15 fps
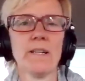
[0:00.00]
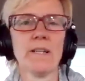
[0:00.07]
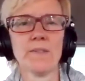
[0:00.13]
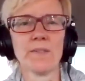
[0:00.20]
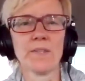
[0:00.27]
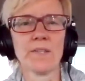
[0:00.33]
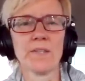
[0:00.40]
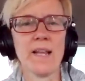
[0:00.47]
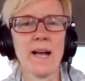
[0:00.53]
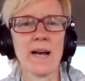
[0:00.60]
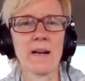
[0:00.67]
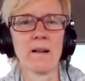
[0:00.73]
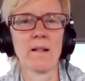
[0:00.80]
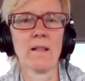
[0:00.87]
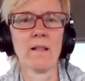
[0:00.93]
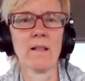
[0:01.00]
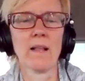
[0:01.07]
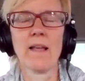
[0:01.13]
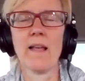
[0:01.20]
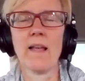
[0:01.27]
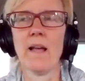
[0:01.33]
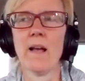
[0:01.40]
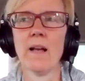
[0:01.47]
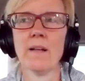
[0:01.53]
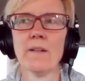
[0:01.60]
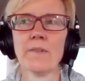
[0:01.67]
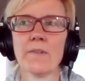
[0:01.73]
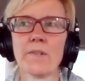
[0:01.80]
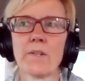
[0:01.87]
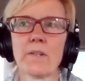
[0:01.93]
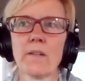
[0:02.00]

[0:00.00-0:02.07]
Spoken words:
in Seattle and